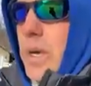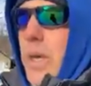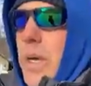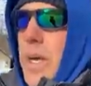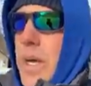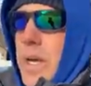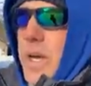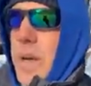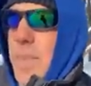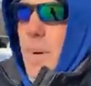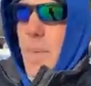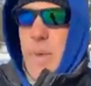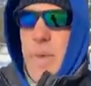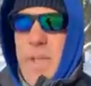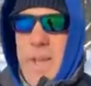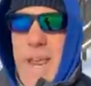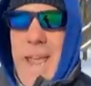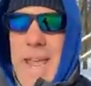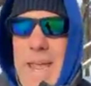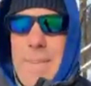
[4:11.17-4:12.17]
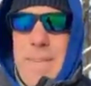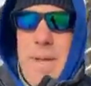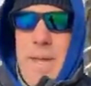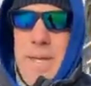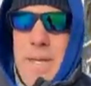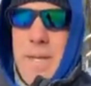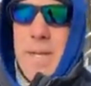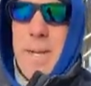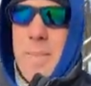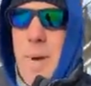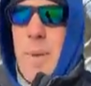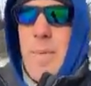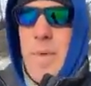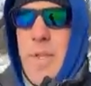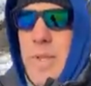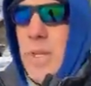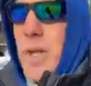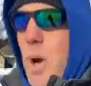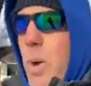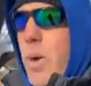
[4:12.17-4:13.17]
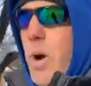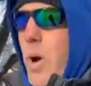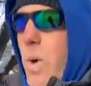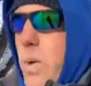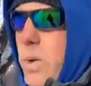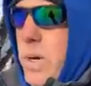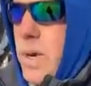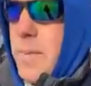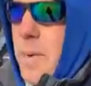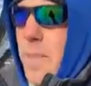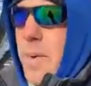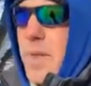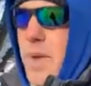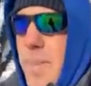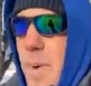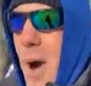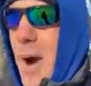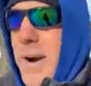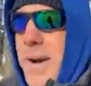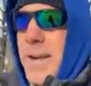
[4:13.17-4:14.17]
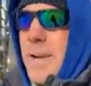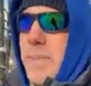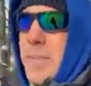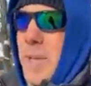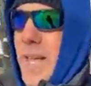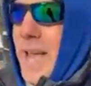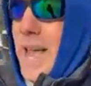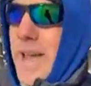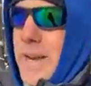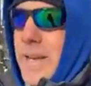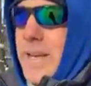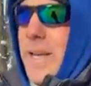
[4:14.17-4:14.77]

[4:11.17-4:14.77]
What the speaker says: come up with a name, come up with a logo, come up with a marketing plan.